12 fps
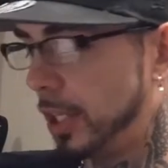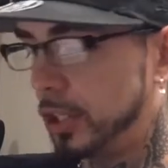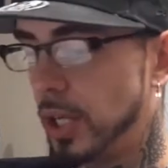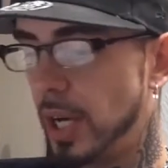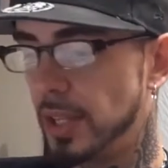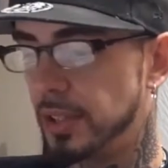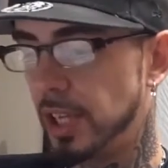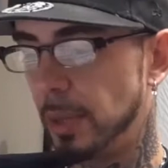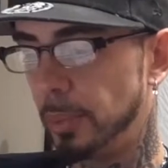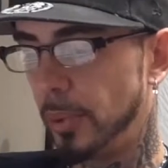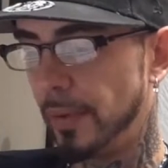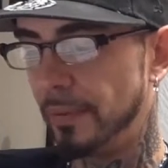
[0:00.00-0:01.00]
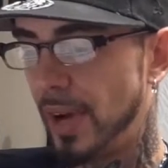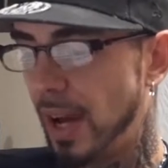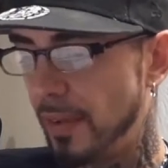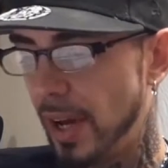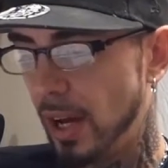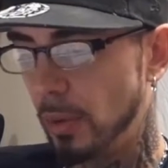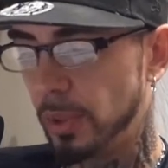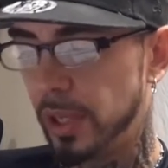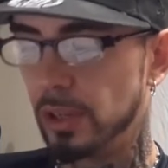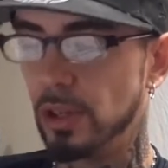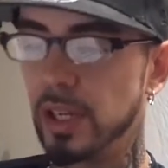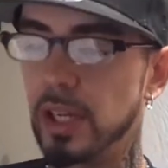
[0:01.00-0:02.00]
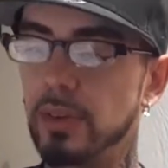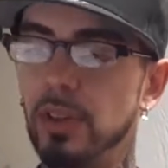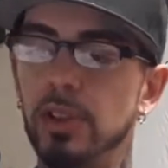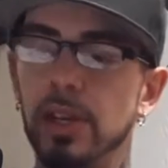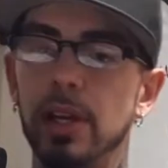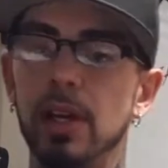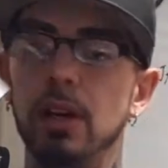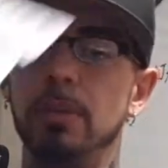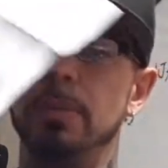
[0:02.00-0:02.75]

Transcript: to try this 10.5 out. We're going to hook everything up.